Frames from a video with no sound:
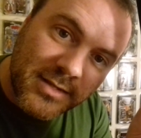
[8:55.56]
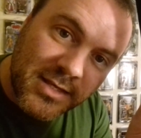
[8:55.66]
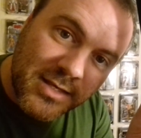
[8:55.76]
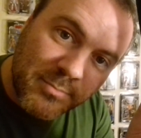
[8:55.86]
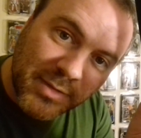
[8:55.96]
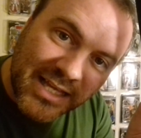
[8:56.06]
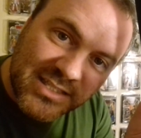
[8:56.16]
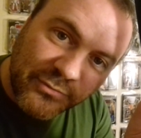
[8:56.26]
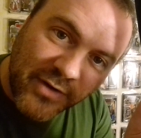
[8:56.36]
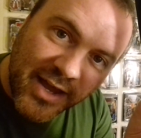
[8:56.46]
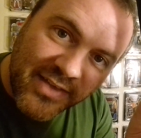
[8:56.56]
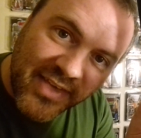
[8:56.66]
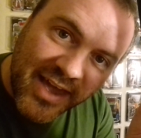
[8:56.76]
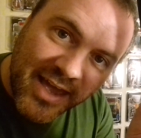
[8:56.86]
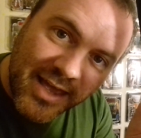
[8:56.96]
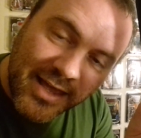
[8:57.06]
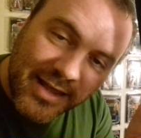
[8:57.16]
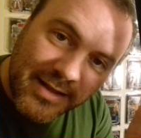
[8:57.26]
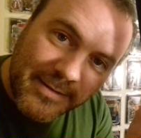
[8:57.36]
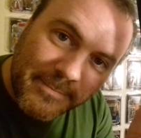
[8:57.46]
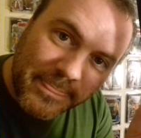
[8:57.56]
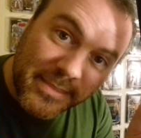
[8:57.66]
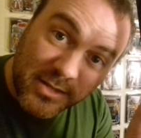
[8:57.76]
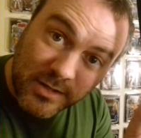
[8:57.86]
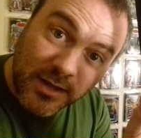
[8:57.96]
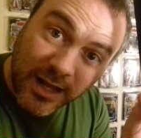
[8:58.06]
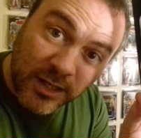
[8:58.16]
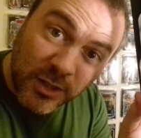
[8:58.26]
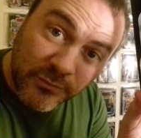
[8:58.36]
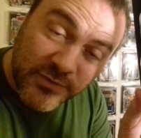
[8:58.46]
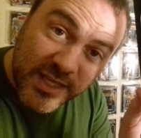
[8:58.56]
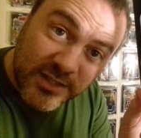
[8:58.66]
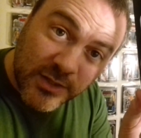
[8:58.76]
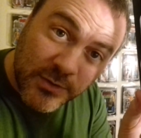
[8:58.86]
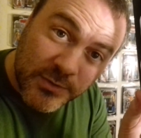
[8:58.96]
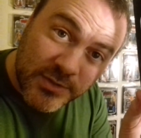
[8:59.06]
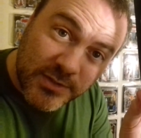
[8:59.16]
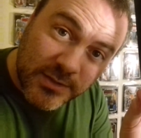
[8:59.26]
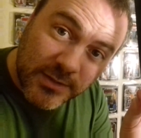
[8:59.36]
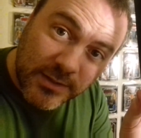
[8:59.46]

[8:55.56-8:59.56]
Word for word: the blaster fire there. I love Nikto's.